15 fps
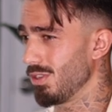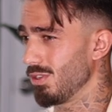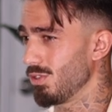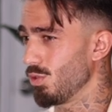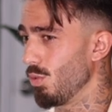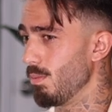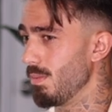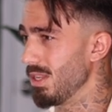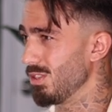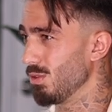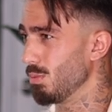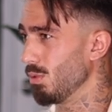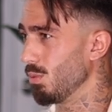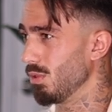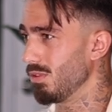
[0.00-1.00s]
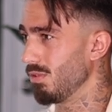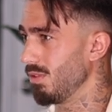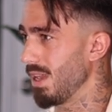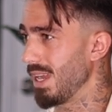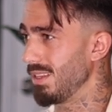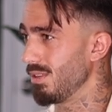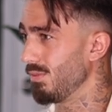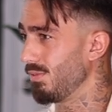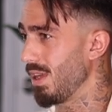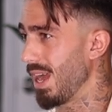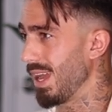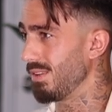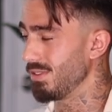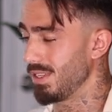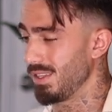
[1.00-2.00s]
look so miserable with their
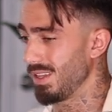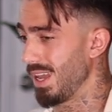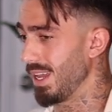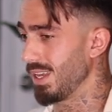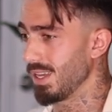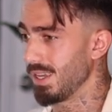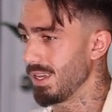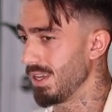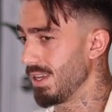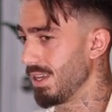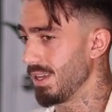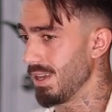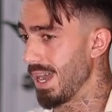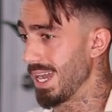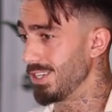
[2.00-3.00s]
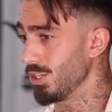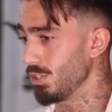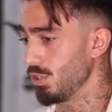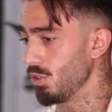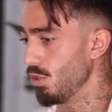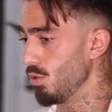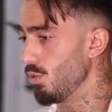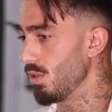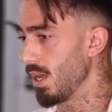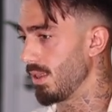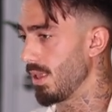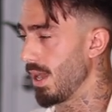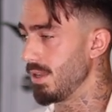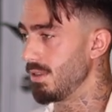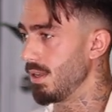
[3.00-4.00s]
9-to-5s, and like I just knew
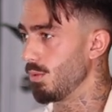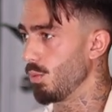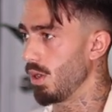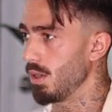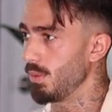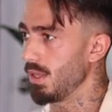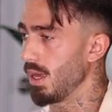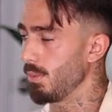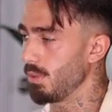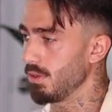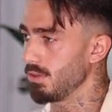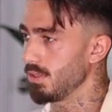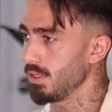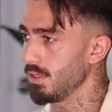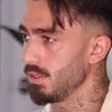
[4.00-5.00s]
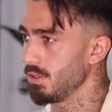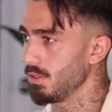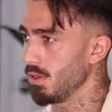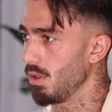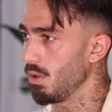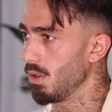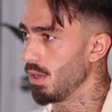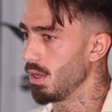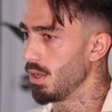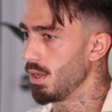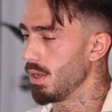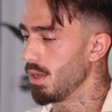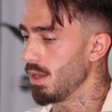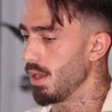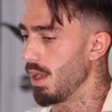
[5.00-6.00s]
that I didn't want to be that person. So
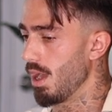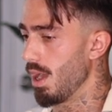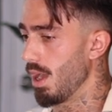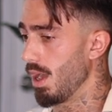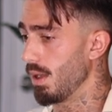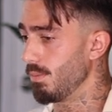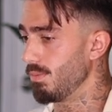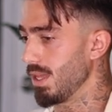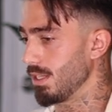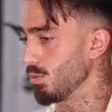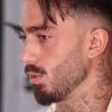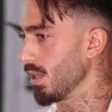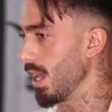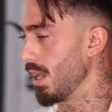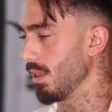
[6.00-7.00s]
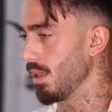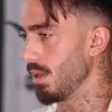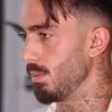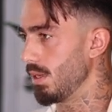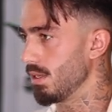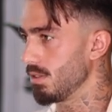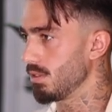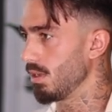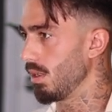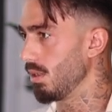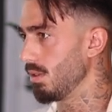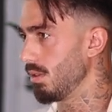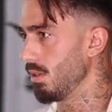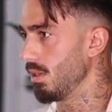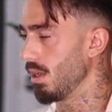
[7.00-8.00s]
that's what kind of led me to
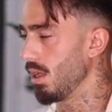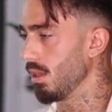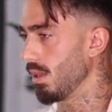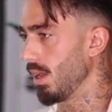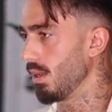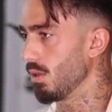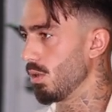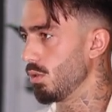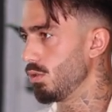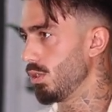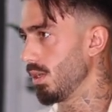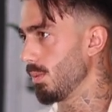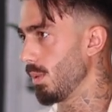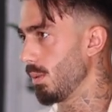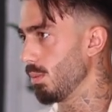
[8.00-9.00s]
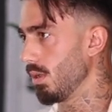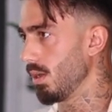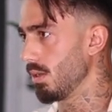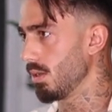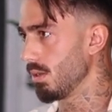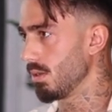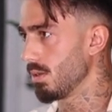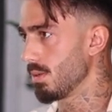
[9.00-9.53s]
start the online coaching and my brand.